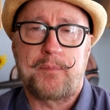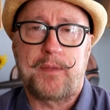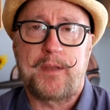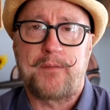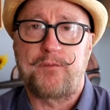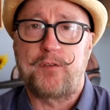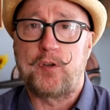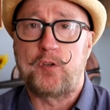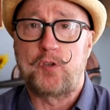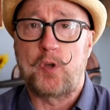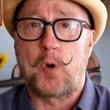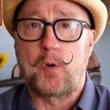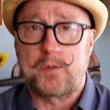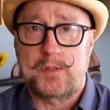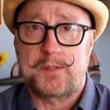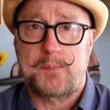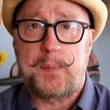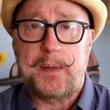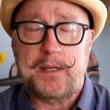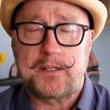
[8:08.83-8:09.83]
If you don't
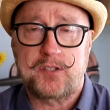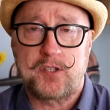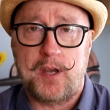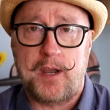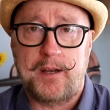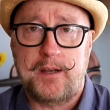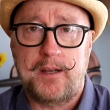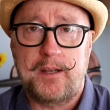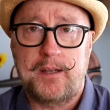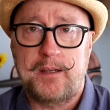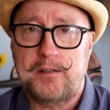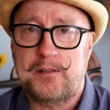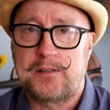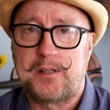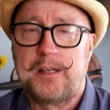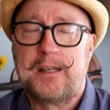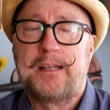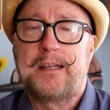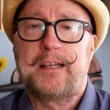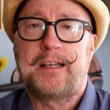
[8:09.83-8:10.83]
speak
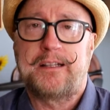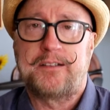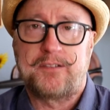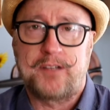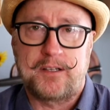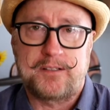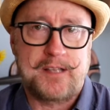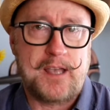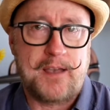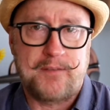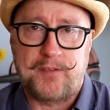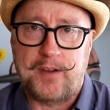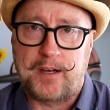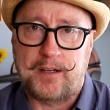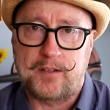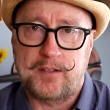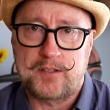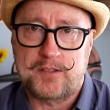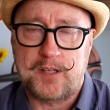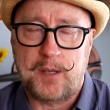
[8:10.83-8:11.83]
Chinese, it does have
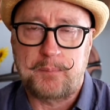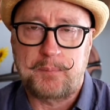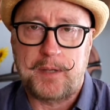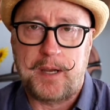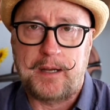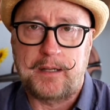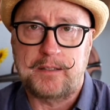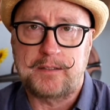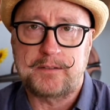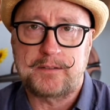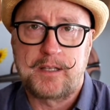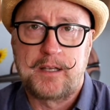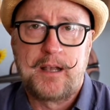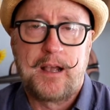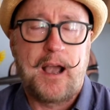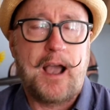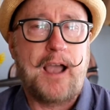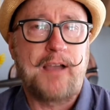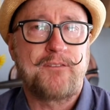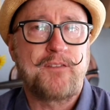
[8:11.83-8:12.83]
English subtitles.
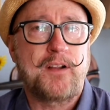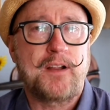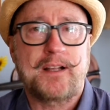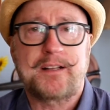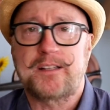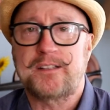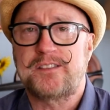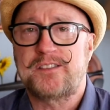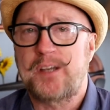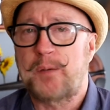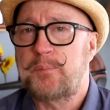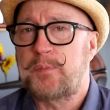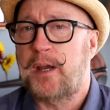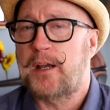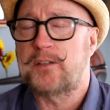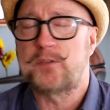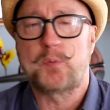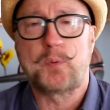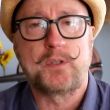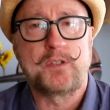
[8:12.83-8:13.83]
I felt like the
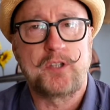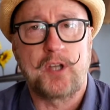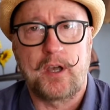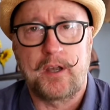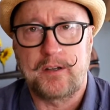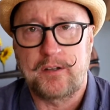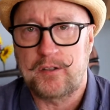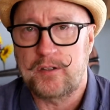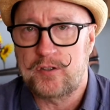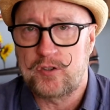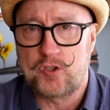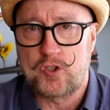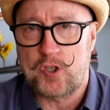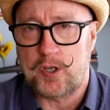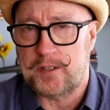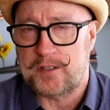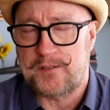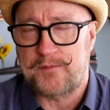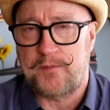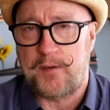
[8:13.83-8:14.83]
subtitles were done
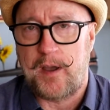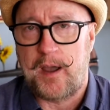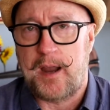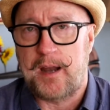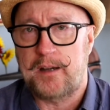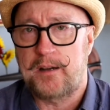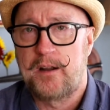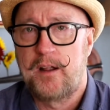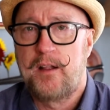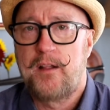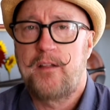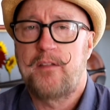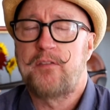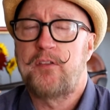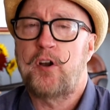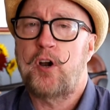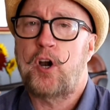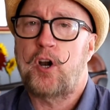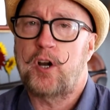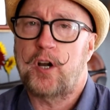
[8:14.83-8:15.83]
just fine.
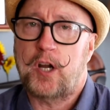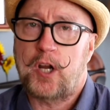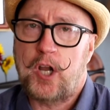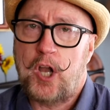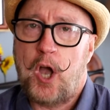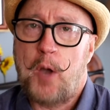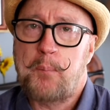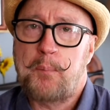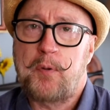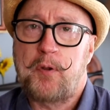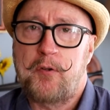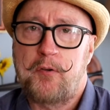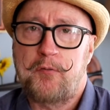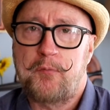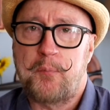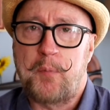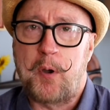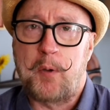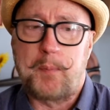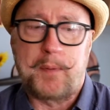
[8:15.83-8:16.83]
There are a couple
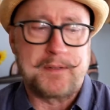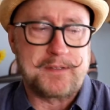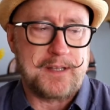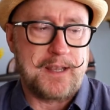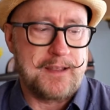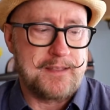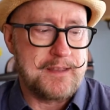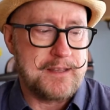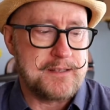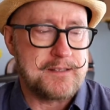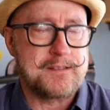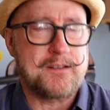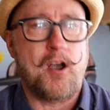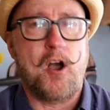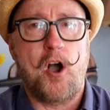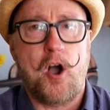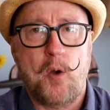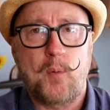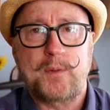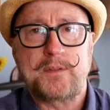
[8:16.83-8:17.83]
of moments, and this
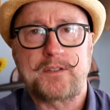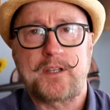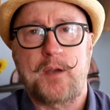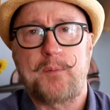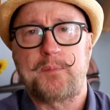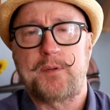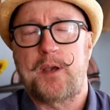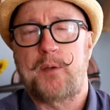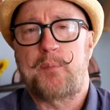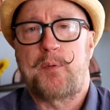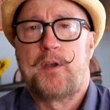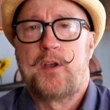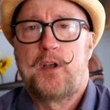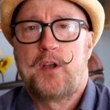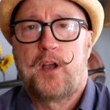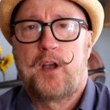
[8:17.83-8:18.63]
always comes up